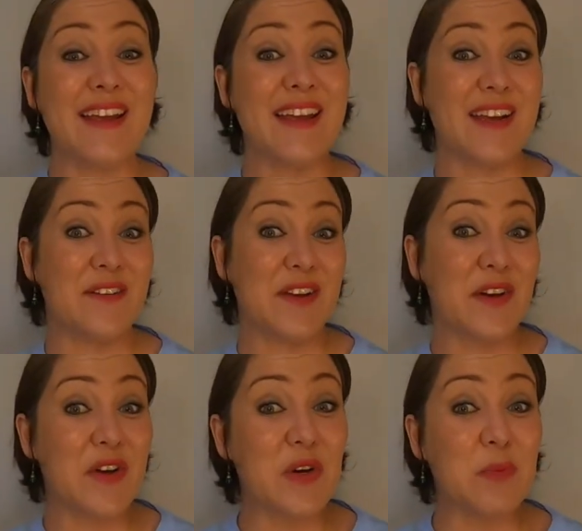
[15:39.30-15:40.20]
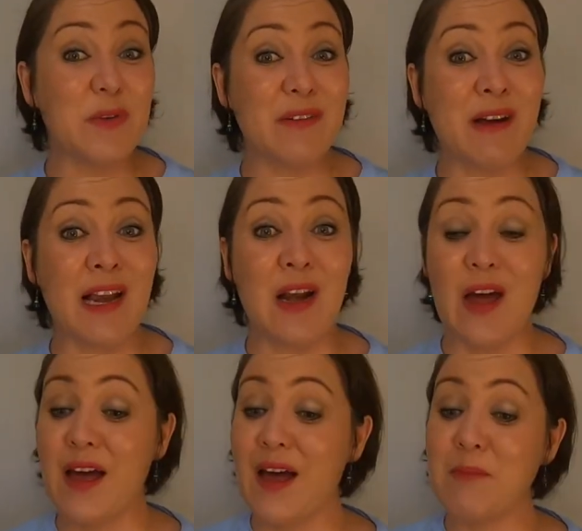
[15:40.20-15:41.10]
Here we go, moving right
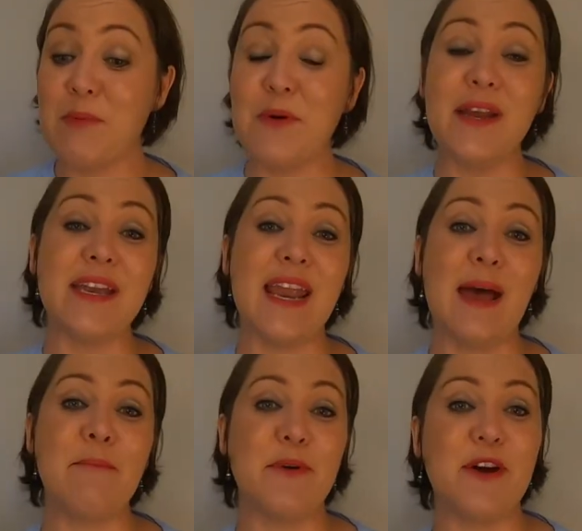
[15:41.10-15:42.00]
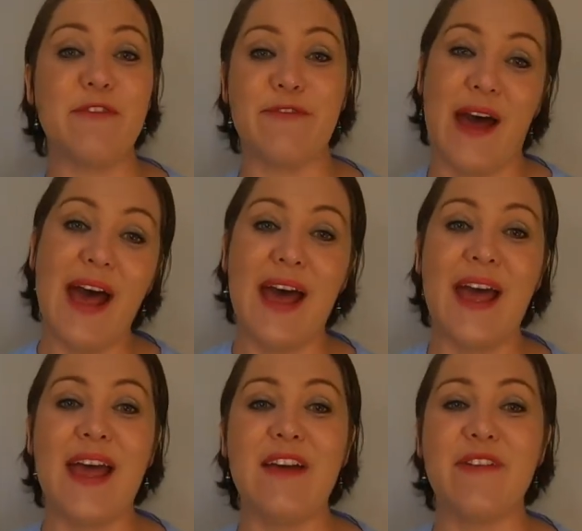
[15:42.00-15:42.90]
along, point number
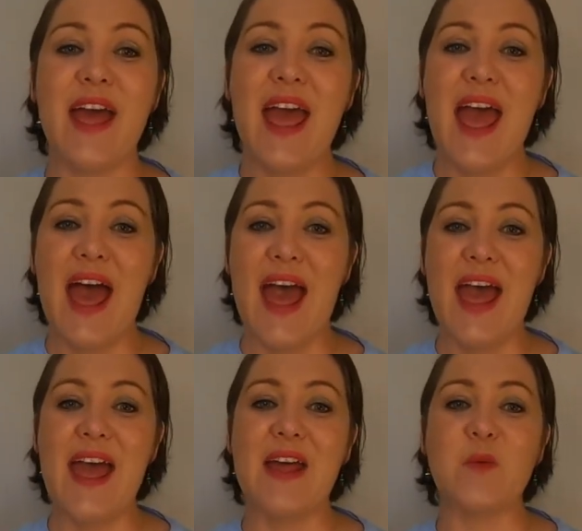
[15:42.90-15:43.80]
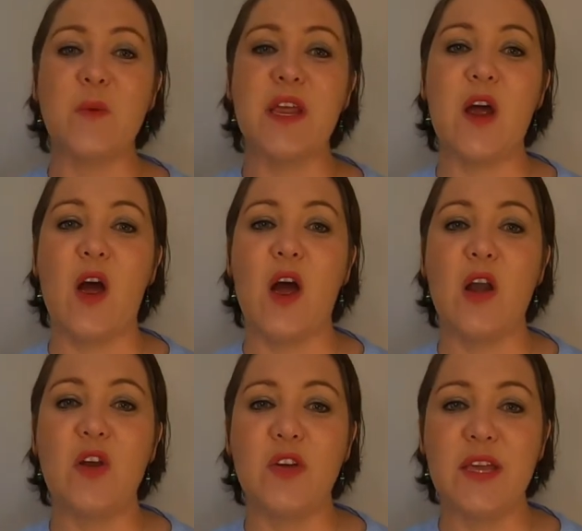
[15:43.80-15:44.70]
5. And we
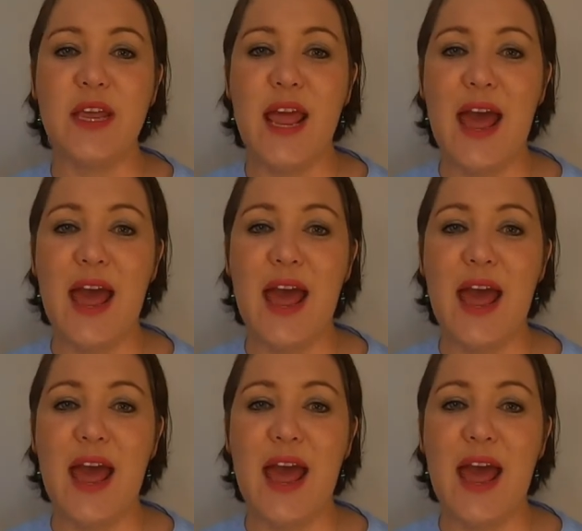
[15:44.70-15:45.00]
are looking